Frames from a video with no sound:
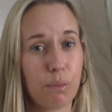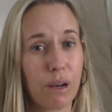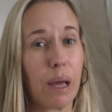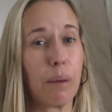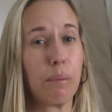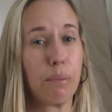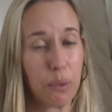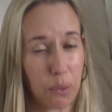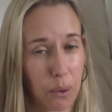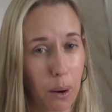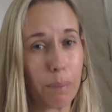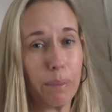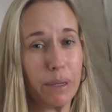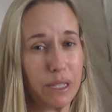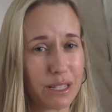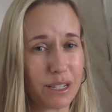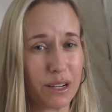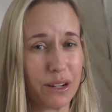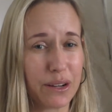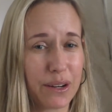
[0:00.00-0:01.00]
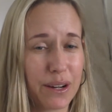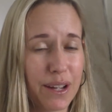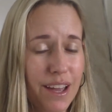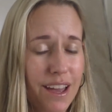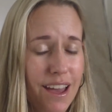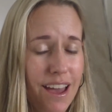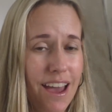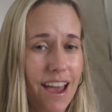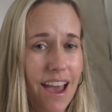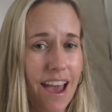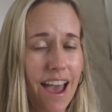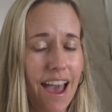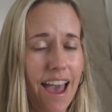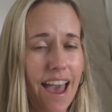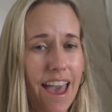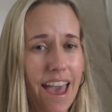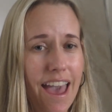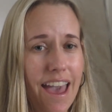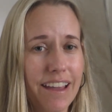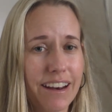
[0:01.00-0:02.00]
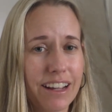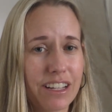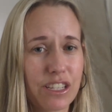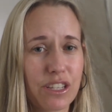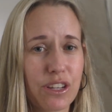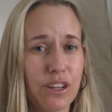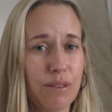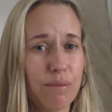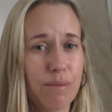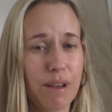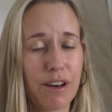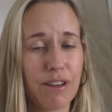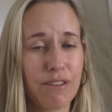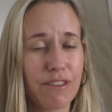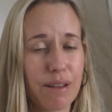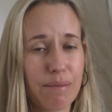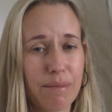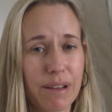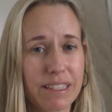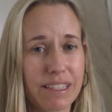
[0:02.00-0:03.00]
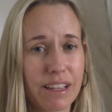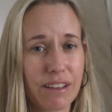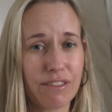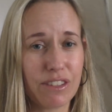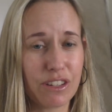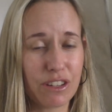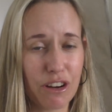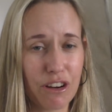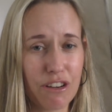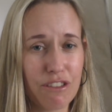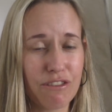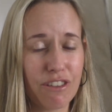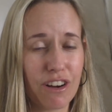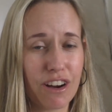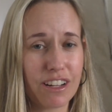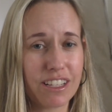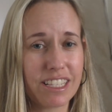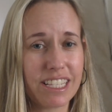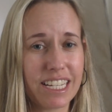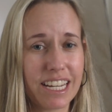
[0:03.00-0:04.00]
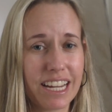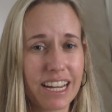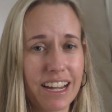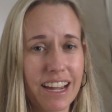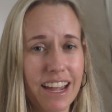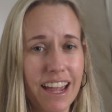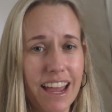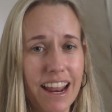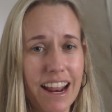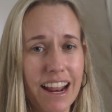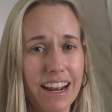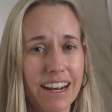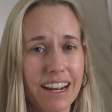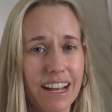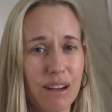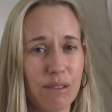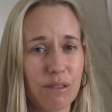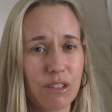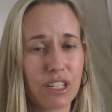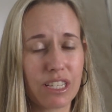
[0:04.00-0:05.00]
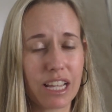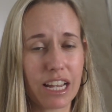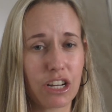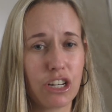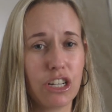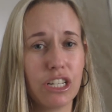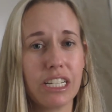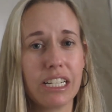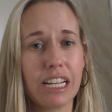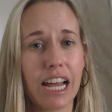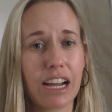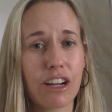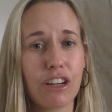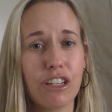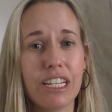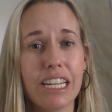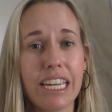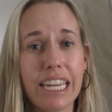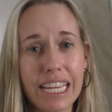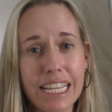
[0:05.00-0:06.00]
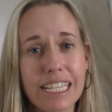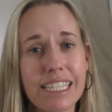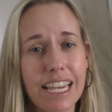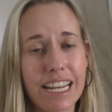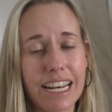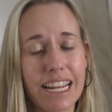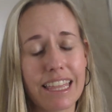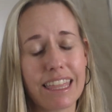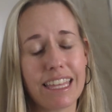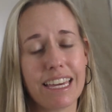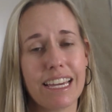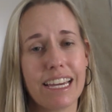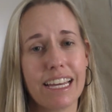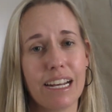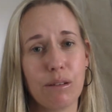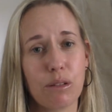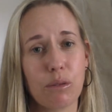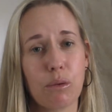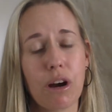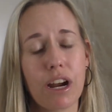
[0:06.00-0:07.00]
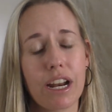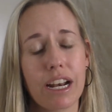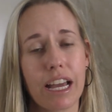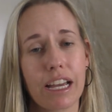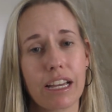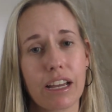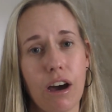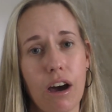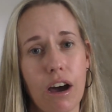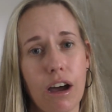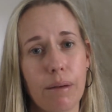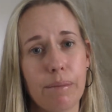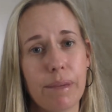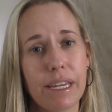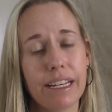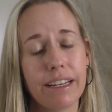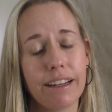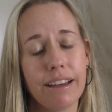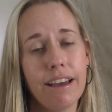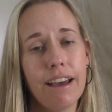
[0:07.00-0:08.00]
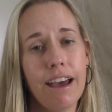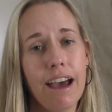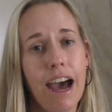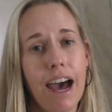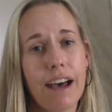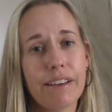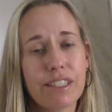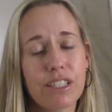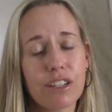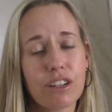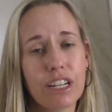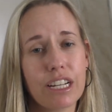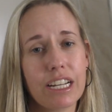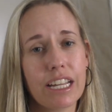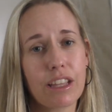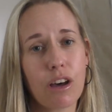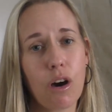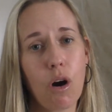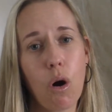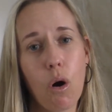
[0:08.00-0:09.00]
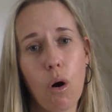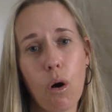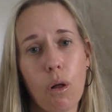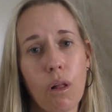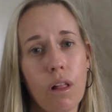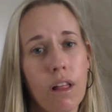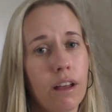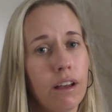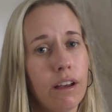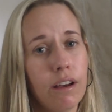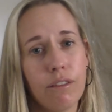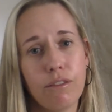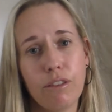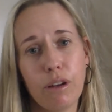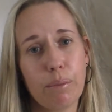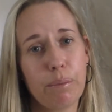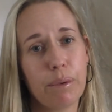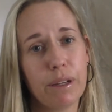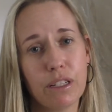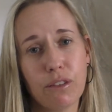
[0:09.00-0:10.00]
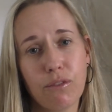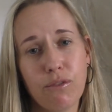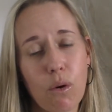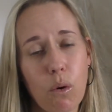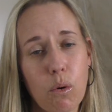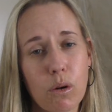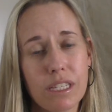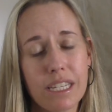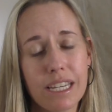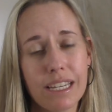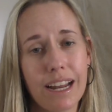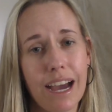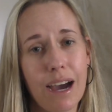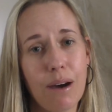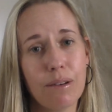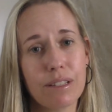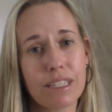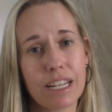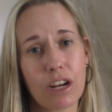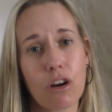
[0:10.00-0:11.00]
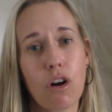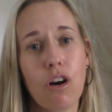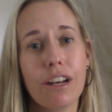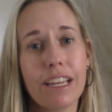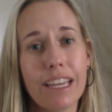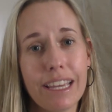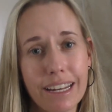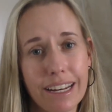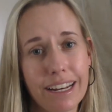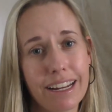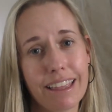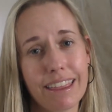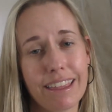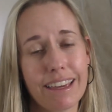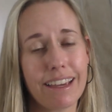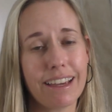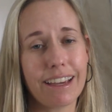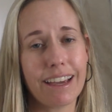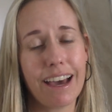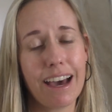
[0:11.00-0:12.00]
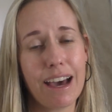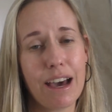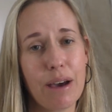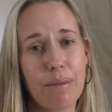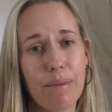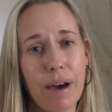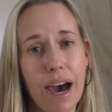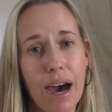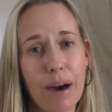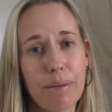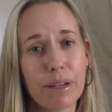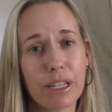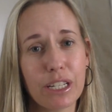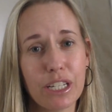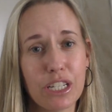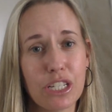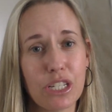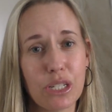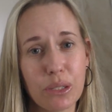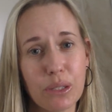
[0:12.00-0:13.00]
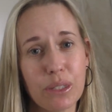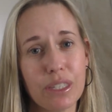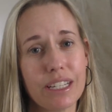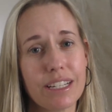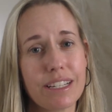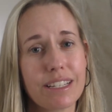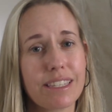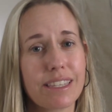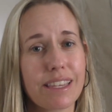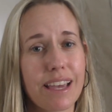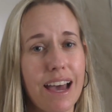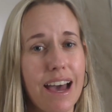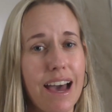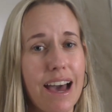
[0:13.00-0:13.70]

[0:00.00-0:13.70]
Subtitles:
like proper slow, and I just couldn't motivate myself to go faster. And I couldn't eat anything, and I was worrying, like, I mean, I've still got another whole flipping 14 hours and I can't eat anything. How am I gonna do this?